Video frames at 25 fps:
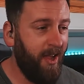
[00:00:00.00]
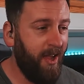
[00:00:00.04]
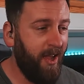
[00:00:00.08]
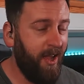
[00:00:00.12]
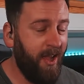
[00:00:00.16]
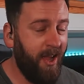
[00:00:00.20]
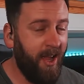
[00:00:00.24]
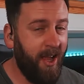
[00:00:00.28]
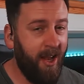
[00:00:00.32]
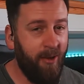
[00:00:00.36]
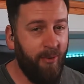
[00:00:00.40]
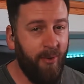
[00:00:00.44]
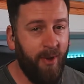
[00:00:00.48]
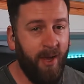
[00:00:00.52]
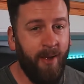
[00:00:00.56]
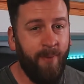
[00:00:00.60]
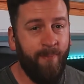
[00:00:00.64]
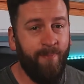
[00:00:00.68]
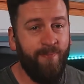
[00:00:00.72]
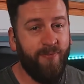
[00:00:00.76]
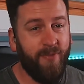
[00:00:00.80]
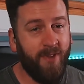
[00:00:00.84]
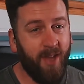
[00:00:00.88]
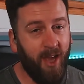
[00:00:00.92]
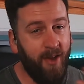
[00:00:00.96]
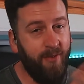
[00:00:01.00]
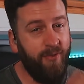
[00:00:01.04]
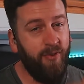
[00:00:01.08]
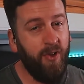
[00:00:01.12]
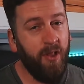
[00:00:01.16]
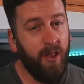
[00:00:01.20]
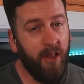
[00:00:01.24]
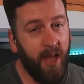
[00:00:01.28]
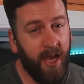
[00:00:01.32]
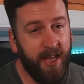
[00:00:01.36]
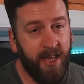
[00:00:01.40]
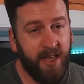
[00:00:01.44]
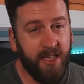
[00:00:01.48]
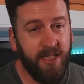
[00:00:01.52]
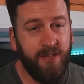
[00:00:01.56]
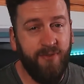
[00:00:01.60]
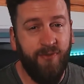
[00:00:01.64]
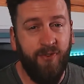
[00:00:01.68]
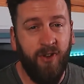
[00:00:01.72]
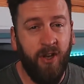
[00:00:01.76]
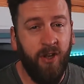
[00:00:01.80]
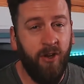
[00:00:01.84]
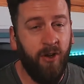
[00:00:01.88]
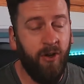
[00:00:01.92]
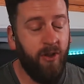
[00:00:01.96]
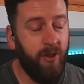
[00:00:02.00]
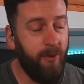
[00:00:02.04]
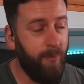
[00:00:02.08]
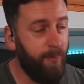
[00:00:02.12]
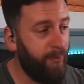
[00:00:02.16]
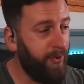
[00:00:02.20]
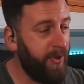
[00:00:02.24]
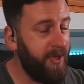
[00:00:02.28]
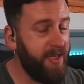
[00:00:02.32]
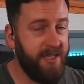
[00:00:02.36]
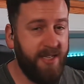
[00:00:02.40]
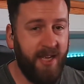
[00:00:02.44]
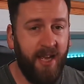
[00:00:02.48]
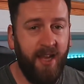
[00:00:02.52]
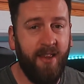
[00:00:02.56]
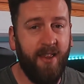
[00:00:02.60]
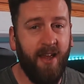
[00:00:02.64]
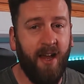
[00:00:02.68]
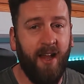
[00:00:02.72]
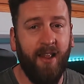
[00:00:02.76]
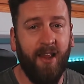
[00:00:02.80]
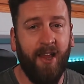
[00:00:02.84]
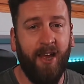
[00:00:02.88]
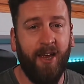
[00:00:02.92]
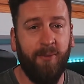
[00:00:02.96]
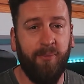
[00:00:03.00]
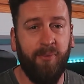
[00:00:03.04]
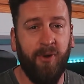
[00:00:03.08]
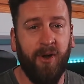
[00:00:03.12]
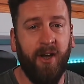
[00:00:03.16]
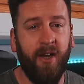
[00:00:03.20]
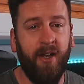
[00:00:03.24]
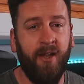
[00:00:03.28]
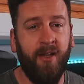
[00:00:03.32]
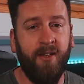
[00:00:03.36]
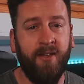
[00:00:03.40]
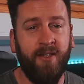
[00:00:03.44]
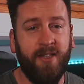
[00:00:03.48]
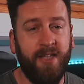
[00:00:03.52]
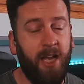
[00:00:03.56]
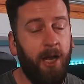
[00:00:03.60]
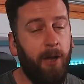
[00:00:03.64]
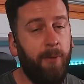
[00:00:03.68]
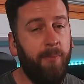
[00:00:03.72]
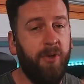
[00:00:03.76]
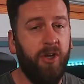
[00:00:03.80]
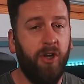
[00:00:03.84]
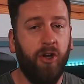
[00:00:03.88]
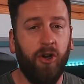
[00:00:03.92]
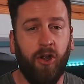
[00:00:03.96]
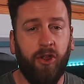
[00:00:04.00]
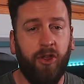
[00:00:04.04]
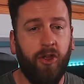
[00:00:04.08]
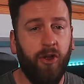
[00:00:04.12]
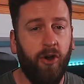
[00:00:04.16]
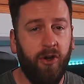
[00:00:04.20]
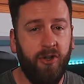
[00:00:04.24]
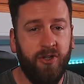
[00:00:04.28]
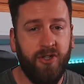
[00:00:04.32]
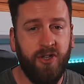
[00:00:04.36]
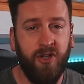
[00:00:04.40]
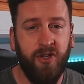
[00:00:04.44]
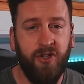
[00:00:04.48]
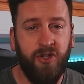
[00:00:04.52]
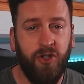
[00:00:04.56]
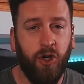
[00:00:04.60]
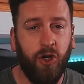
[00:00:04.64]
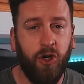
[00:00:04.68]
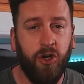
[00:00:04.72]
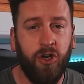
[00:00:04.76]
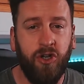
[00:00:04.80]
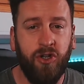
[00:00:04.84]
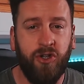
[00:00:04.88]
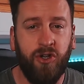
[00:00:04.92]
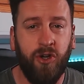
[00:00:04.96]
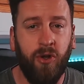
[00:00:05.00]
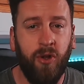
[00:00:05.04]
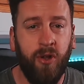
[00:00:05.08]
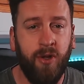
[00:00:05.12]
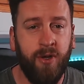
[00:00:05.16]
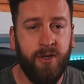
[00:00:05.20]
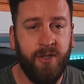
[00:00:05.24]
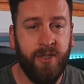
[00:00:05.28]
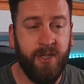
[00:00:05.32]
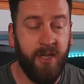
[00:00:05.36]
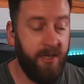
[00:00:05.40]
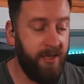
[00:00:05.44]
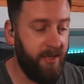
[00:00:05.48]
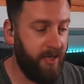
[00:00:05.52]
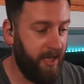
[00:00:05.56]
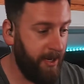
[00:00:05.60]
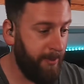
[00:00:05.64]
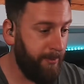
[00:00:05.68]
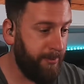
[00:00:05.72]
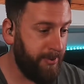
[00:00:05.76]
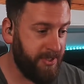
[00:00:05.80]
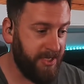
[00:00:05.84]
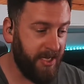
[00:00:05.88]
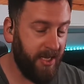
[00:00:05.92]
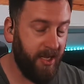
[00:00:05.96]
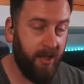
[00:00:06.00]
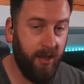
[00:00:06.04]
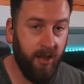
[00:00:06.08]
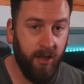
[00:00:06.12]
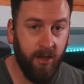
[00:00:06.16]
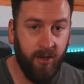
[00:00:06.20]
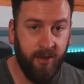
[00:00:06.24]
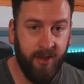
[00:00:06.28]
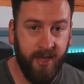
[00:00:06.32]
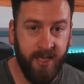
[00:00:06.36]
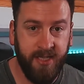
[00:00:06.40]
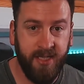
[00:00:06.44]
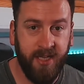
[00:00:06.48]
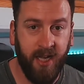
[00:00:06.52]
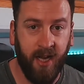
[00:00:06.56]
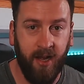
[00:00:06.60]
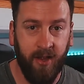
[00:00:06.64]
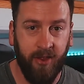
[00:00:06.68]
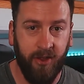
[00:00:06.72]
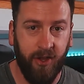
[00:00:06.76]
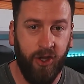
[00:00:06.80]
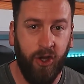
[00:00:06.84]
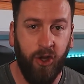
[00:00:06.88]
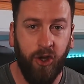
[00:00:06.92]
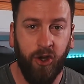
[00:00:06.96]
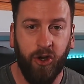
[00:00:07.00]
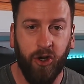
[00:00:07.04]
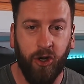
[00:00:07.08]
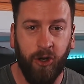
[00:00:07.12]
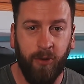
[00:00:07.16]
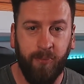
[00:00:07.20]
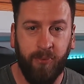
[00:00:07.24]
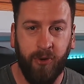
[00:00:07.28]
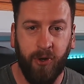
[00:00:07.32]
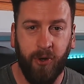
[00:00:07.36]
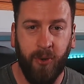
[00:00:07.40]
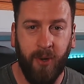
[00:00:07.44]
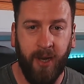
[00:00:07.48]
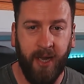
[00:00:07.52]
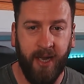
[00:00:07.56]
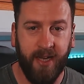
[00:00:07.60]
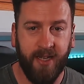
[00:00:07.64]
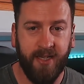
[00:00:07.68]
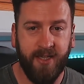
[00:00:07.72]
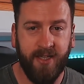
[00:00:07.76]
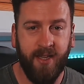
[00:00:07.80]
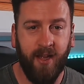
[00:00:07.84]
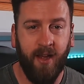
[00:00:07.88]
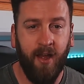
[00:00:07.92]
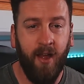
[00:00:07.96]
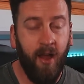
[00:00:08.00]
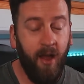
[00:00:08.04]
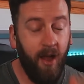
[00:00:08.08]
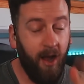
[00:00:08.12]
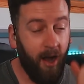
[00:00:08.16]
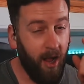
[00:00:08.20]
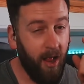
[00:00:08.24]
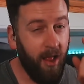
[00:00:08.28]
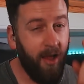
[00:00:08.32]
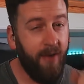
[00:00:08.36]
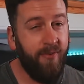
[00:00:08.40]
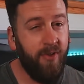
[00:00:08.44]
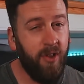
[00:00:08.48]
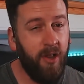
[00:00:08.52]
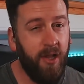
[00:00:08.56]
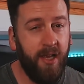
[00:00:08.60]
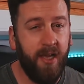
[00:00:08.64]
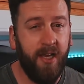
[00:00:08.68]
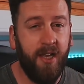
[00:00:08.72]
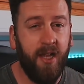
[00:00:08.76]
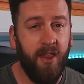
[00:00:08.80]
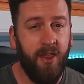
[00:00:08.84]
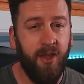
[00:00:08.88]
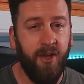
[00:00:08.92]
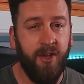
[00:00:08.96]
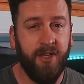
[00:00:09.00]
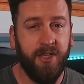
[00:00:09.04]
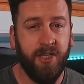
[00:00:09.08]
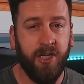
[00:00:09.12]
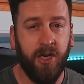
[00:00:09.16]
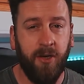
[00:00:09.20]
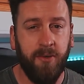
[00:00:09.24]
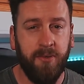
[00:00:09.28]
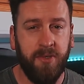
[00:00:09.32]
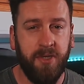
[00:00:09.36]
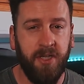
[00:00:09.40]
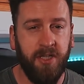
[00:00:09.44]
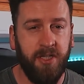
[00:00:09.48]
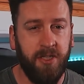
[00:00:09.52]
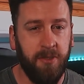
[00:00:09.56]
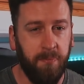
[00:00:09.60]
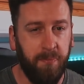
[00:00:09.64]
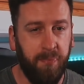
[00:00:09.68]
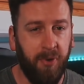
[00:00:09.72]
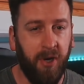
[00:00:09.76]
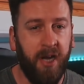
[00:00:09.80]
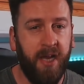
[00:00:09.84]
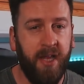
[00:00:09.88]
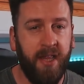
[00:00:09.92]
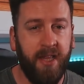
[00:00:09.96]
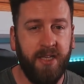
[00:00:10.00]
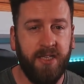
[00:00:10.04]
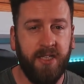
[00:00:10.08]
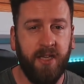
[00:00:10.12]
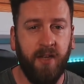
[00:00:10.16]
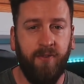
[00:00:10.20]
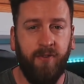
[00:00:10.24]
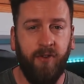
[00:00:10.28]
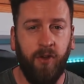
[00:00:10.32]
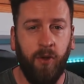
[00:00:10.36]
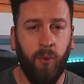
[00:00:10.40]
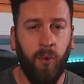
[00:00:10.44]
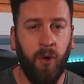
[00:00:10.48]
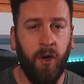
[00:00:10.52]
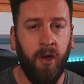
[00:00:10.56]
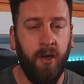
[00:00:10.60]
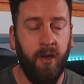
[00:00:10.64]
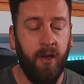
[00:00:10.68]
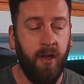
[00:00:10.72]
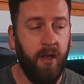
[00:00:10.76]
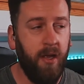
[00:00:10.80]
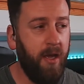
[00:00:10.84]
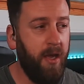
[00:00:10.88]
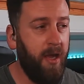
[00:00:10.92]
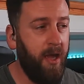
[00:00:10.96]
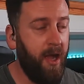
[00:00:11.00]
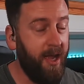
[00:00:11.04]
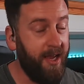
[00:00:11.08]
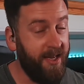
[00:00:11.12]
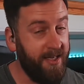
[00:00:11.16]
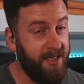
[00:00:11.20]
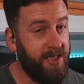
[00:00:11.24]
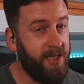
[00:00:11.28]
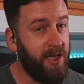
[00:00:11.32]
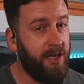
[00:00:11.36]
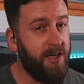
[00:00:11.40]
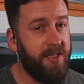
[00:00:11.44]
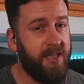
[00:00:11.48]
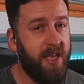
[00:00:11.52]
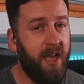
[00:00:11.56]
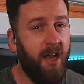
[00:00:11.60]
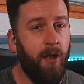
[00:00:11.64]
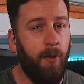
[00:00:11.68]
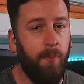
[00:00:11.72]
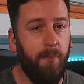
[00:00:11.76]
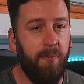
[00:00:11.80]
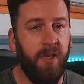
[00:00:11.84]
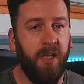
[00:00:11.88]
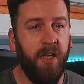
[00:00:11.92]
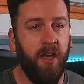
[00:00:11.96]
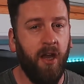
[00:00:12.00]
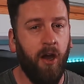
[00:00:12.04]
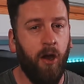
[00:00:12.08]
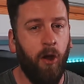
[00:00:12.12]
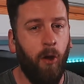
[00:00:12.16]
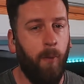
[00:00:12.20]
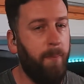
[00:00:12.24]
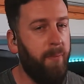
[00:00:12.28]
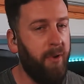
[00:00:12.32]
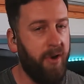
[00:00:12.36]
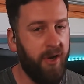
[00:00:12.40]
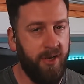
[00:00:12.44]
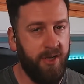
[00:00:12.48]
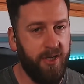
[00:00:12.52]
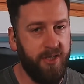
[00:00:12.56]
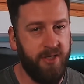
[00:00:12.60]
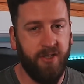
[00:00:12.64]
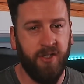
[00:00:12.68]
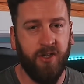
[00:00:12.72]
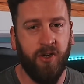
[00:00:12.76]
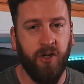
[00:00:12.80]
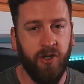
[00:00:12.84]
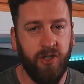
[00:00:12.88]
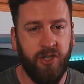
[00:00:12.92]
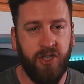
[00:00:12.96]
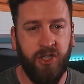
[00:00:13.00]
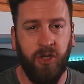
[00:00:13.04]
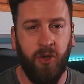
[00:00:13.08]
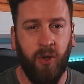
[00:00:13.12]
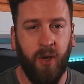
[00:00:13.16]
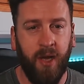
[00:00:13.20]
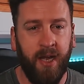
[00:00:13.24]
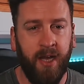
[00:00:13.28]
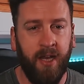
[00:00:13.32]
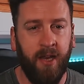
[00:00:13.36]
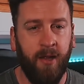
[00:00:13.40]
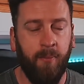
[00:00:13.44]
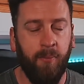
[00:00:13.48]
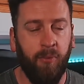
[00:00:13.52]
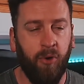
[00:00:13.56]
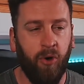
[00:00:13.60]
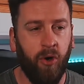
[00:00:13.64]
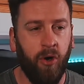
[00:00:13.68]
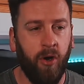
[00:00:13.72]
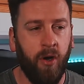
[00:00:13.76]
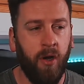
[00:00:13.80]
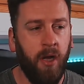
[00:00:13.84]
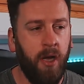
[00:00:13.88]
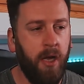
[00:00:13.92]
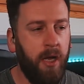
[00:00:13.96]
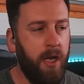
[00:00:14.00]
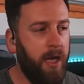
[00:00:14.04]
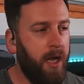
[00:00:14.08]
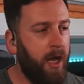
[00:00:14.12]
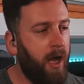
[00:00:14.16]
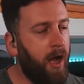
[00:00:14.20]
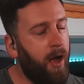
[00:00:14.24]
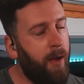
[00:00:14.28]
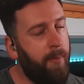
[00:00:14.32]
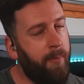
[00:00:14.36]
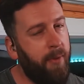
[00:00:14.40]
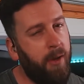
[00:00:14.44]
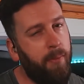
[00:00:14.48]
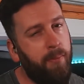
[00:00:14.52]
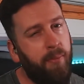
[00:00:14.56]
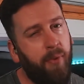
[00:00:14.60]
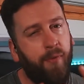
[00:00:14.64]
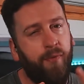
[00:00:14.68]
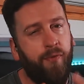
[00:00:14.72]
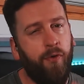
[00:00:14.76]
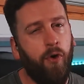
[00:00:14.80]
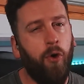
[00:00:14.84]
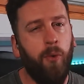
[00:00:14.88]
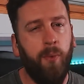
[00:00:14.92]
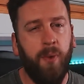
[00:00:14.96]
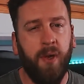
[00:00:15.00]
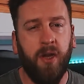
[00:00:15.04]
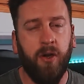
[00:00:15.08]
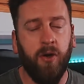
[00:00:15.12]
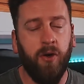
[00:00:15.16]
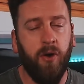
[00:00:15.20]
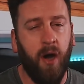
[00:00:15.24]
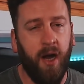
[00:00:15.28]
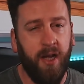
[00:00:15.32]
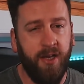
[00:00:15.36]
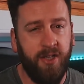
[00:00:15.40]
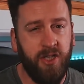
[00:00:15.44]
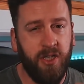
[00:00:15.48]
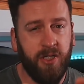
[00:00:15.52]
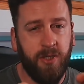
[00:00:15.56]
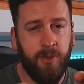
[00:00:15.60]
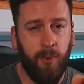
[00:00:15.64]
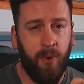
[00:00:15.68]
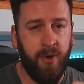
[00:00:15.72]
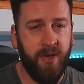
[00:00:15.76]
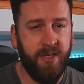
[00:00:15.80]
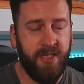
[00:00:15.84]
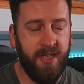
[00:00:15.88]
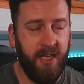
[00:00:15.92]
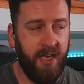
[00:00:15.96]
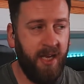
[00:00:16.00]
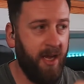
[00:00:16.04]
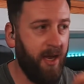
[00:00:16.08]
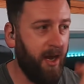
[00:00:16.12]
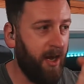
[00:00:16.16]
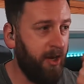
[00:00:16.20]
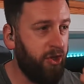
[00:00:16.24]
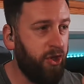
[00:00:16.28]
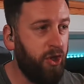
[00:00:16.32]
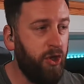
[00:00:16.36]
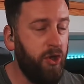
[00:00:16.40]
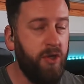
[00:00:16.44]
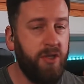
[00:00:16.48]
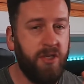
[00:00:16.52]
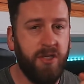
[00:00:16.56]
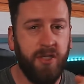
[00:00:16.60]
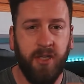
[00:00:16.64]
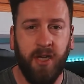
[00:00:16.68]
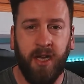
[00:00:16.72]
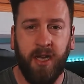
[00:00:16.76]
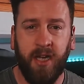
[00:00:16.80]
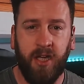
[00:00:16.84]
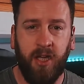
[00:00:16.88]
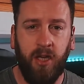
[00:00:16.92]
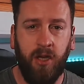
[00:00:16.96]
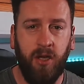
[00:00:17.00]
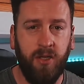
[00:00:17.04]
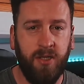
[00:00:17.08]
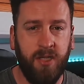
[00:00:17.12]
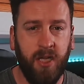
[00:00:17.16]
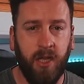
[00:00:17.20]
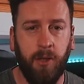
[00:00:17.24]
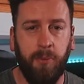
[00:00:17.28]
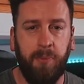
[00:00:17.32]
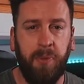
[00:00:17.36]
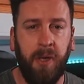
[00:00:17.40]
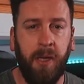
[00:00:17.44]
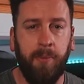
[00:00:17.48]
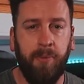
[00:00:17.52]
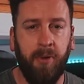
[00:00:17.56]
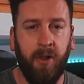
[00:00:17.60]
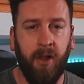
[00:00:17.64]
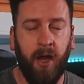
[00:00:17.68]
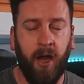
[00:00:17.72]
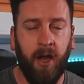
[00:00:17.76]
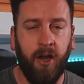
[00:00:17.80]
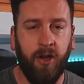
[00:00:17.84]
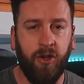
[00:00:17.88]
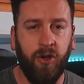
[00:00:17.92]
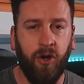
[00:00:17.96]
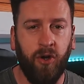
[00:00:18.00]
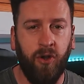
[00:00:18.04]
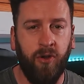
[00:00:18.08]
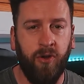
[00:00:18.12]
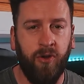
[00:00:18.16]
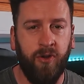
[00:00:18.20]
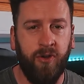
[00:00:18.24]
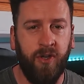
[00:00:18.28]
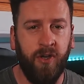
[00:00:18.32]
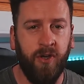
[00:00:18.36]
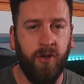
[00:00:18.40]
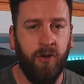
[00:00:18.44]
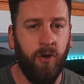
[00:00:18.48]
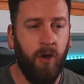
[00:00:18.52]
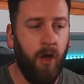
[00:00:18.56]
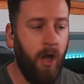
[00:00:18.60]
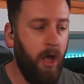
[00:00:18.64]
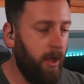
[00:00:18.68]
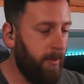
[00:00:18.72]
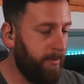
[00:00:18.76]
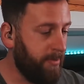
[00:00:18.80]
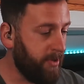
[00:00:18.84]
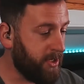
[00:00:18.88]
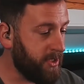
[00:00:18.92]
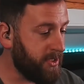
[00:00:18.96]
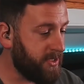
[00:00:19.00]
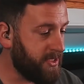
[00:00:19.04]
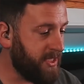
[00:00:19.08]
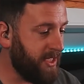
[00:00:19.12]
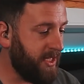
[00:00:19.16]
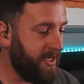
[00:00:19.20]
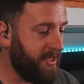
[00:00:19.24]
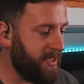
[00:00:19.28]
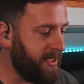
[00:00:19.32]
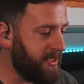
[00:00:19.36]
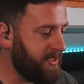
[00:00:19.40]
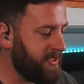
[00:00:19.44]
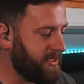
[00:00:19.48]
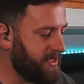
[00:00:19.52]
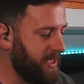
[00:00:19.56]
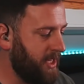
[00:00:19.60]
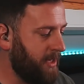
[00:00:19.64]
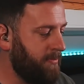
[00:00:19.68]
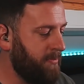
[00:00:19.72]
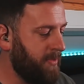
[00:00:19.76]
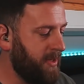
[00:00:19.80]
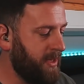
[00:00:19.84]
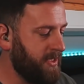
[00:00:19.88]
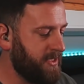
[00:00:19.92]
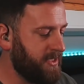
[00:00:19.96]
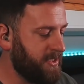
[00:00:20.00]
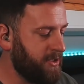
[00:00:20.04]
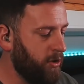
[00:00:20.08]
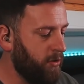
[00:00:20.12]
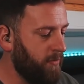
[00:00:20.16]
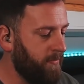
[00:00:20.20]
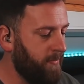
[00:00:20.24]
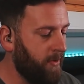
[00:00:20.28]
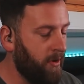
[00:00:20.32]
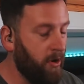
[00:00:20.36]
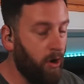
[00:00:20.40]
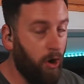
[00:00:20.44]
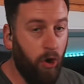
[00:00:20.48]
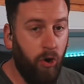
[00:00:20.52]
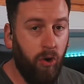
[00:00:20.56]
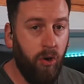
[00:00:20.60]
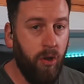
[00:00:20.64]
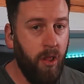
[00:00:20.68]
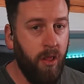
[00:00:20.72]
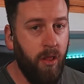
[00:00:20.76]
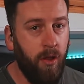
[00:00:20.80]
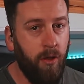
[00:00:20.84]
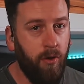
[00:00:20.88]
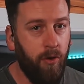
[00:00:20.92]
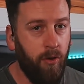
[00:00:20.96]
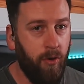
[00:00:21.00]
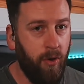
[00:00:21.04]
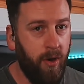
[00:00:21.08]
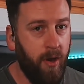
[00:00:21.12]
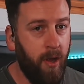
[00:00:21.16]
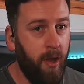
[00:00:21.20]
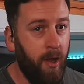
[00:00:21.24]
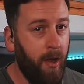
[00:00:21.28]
Anyway, if you like this video, then please hit that like button. Tell me your thoughts on DAW controllers, and in particular this guy, the QCon Pro X. I'll have a link in the description to buy this if you want. It does help me out, but it doesn't cost you any more. And before we go, I just want to say a huge thank you to the people at Icon Audio, because they did send me this over on loan.